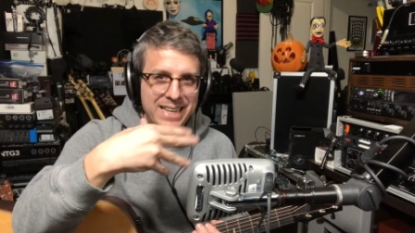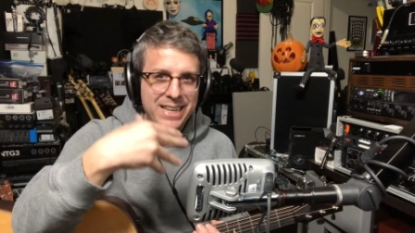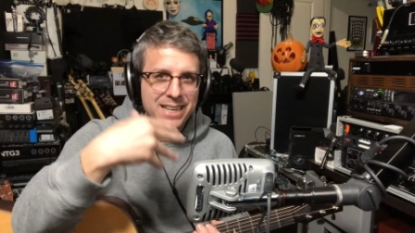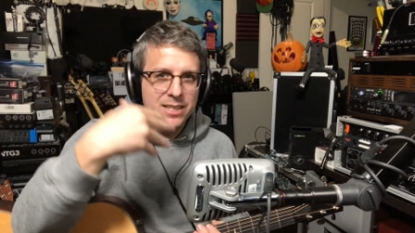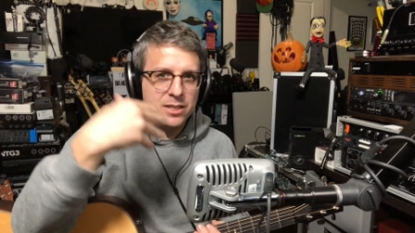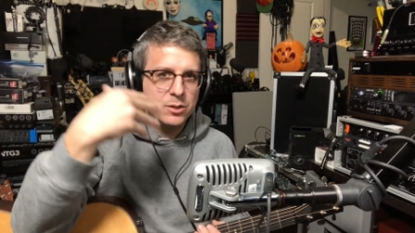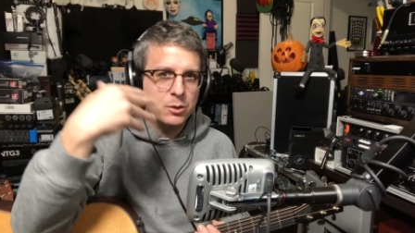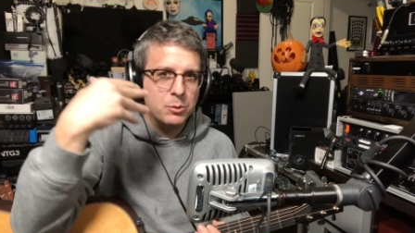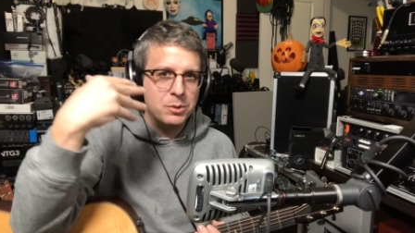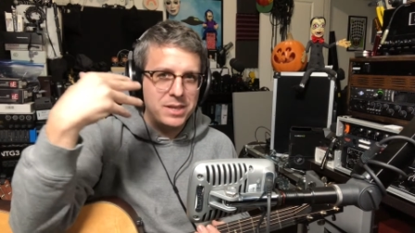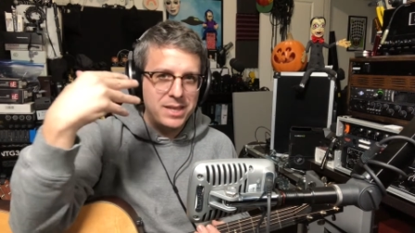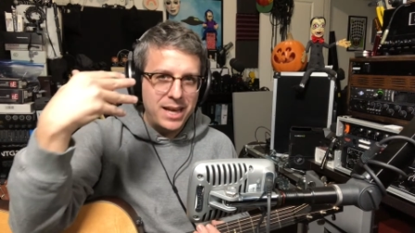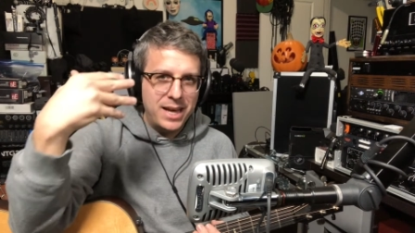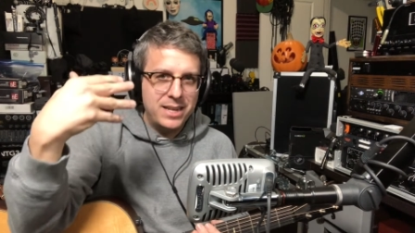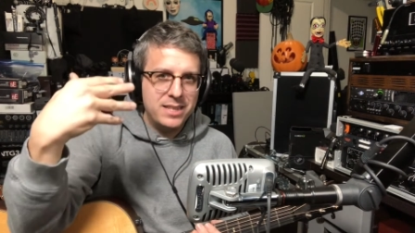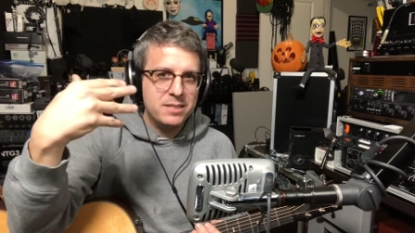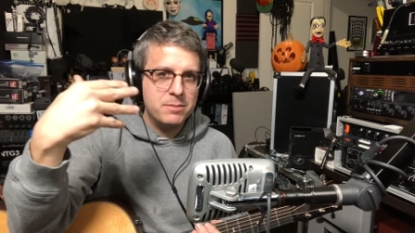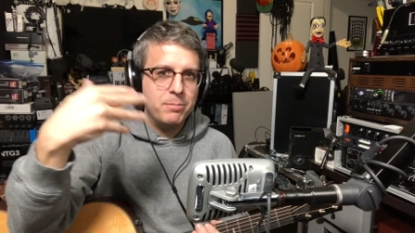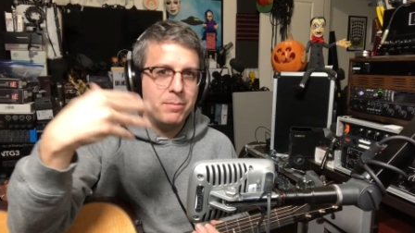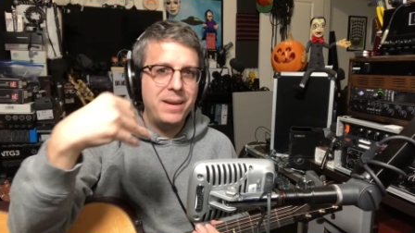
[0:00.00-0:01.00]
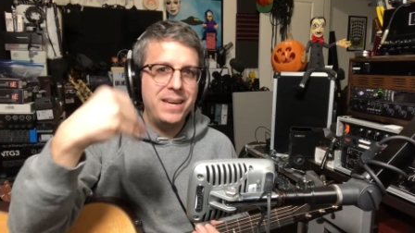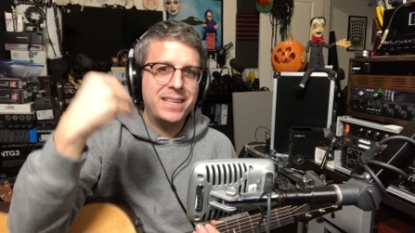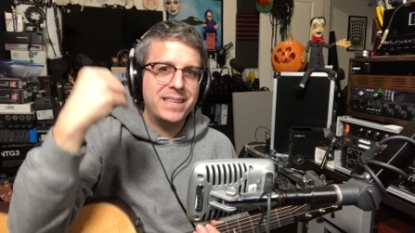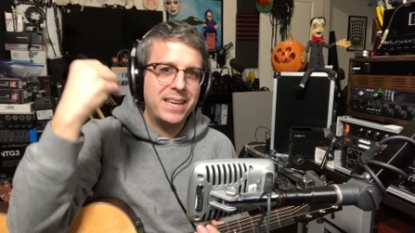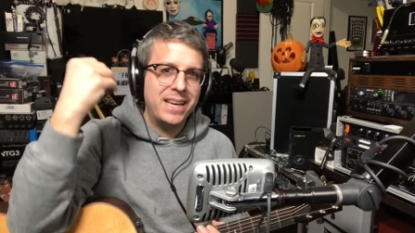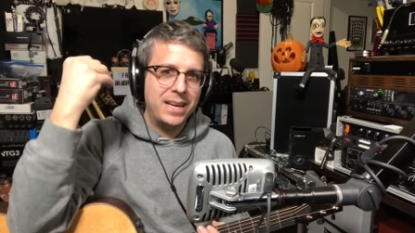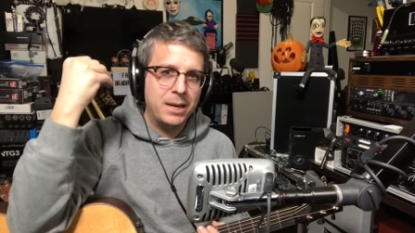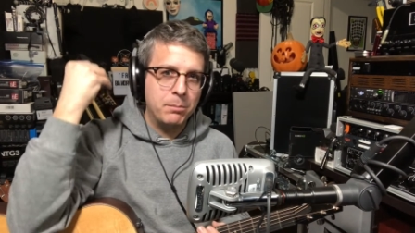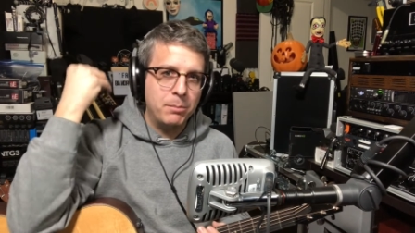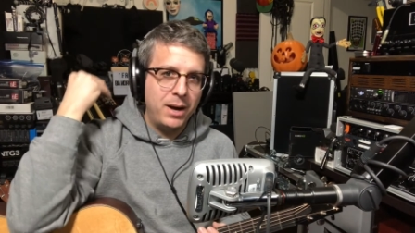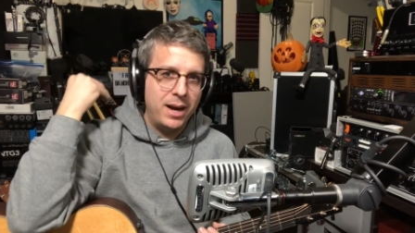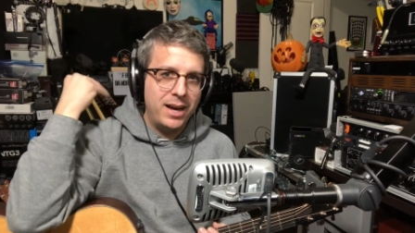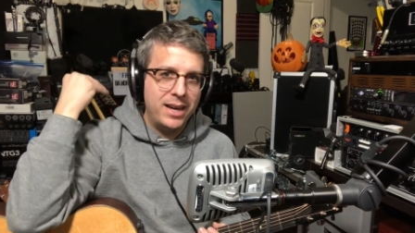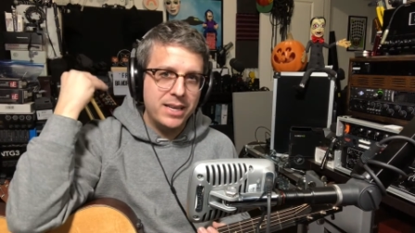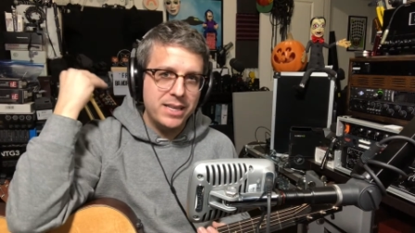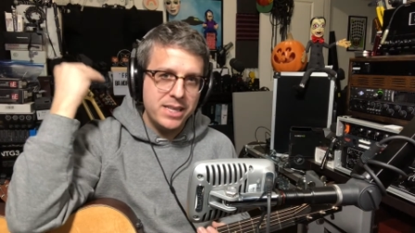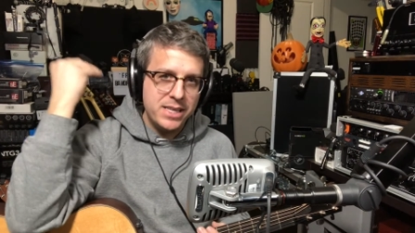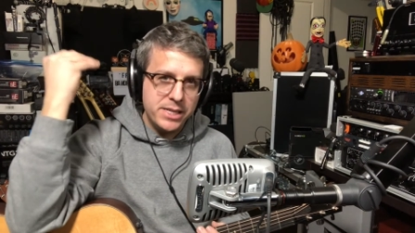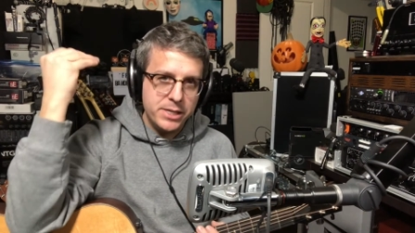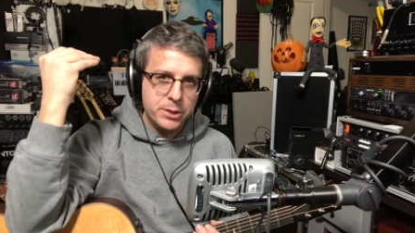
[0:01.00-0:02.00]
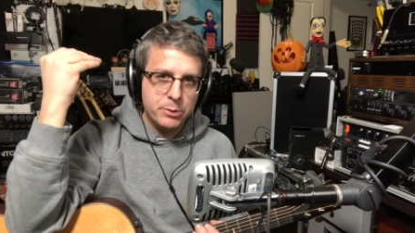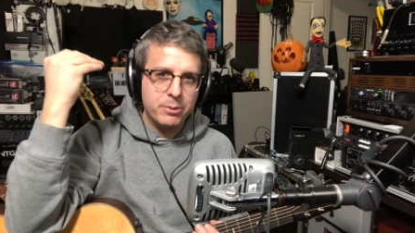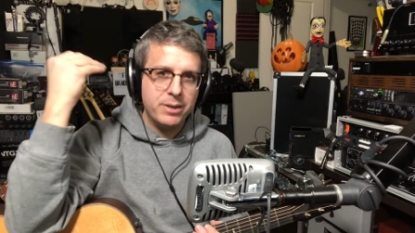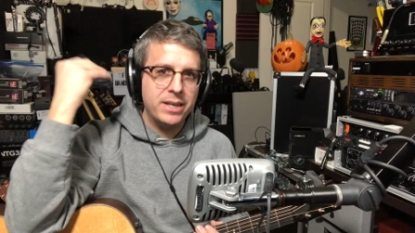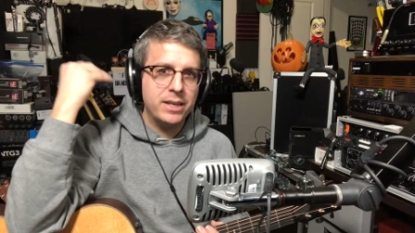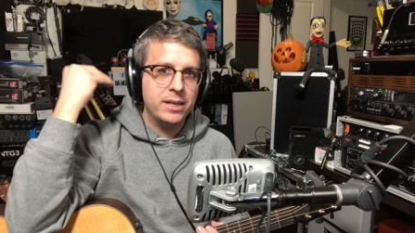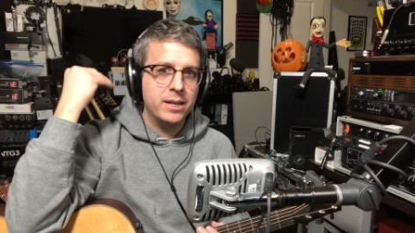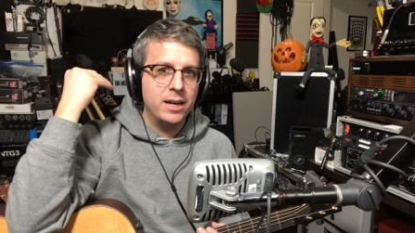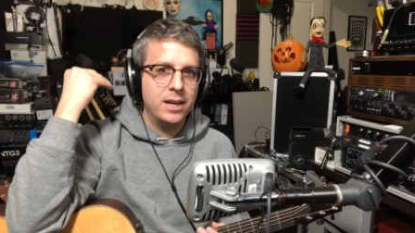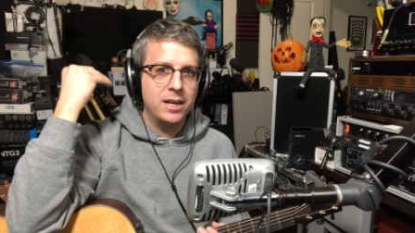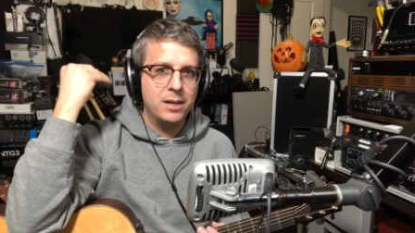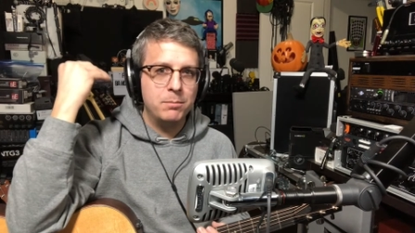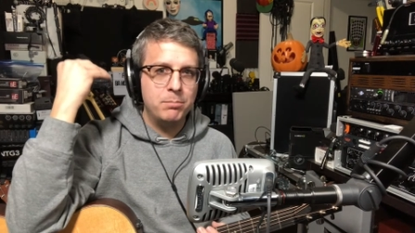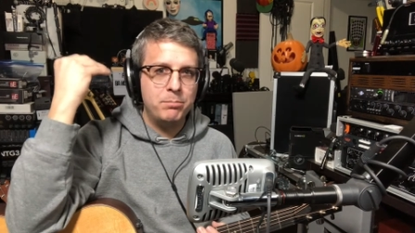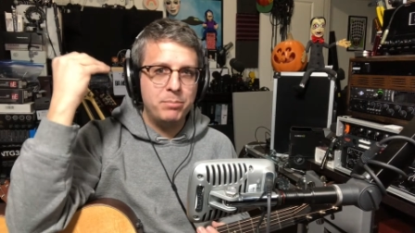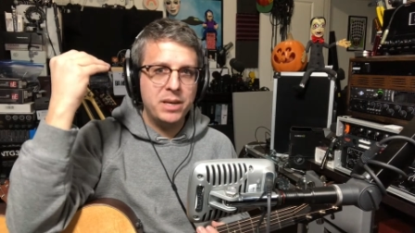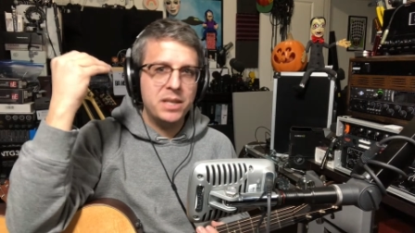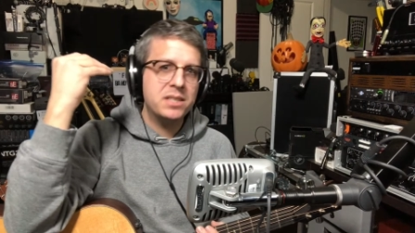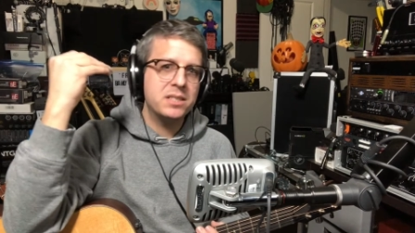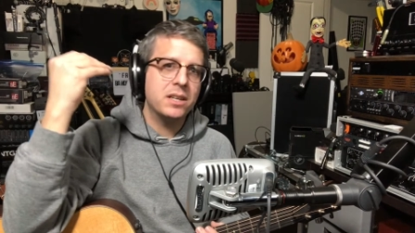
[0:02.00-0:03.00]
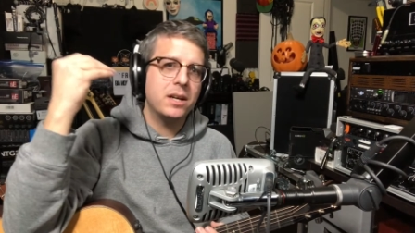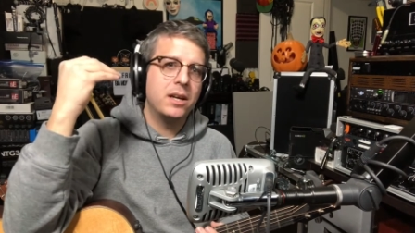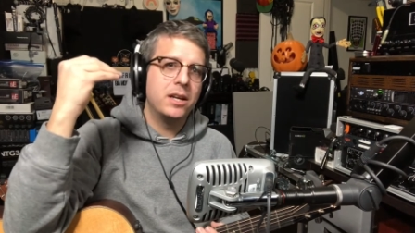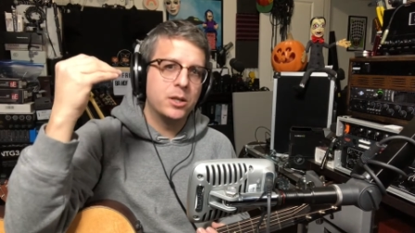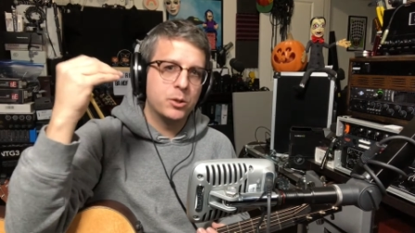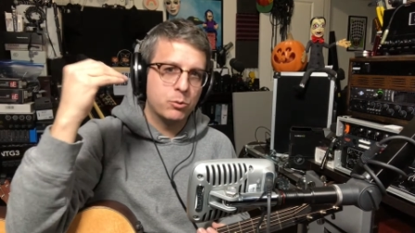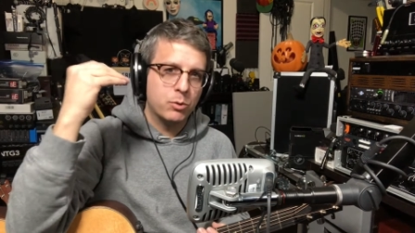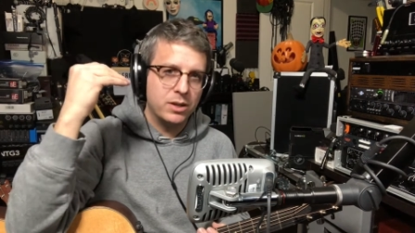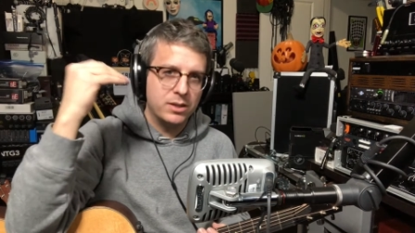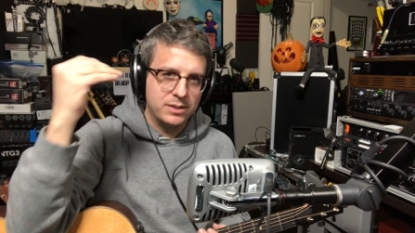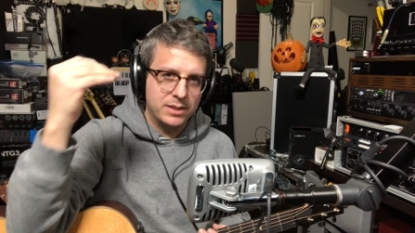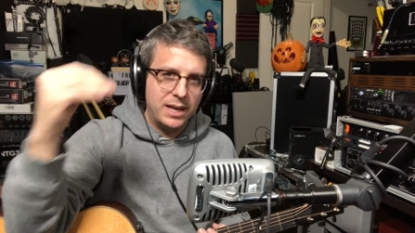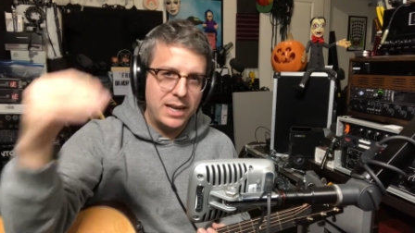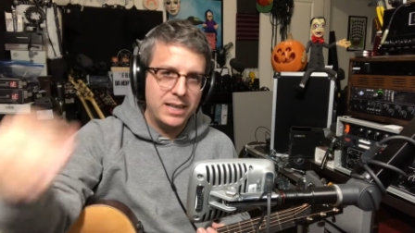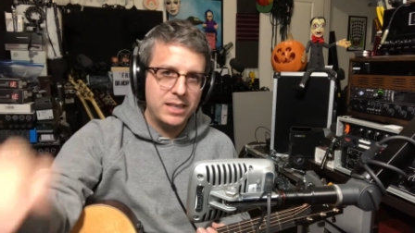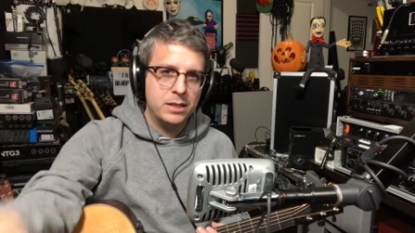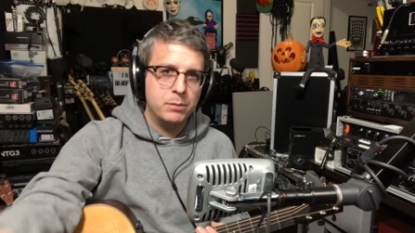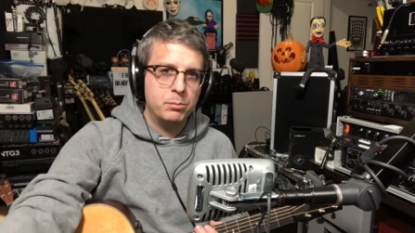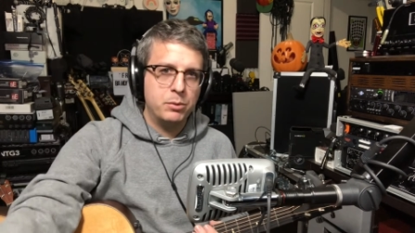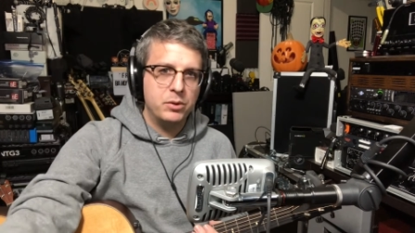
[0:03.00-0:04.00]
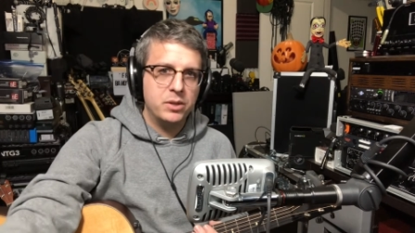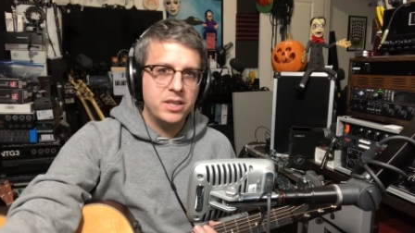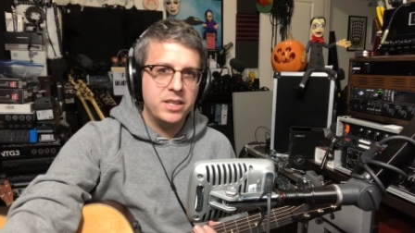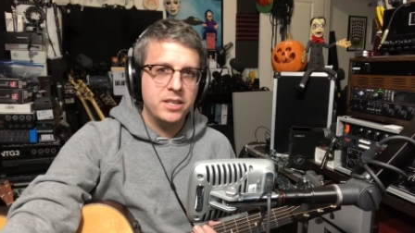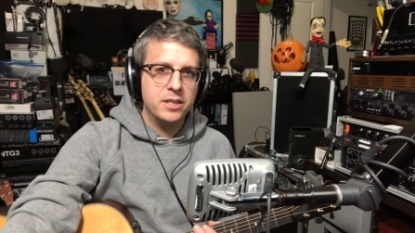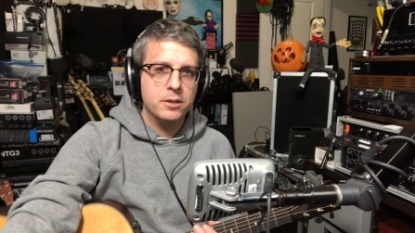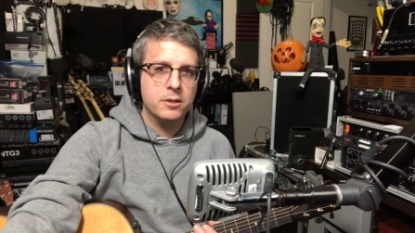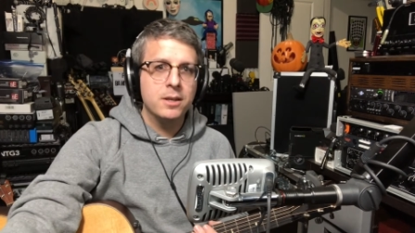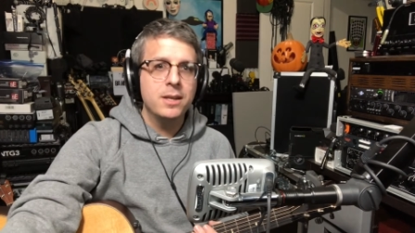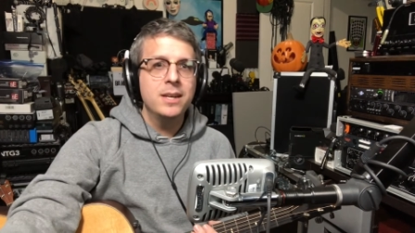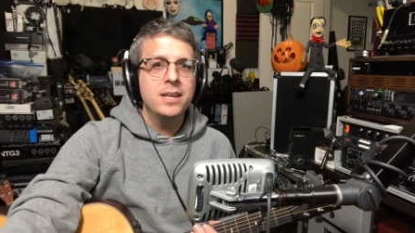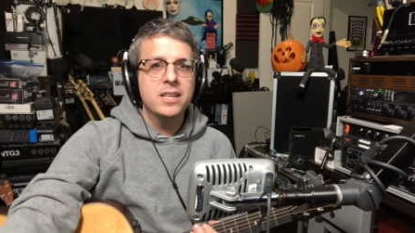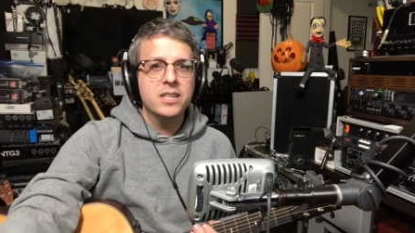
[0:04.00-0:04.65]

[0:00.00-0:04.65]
So that is making my hearing a bit unreliable here.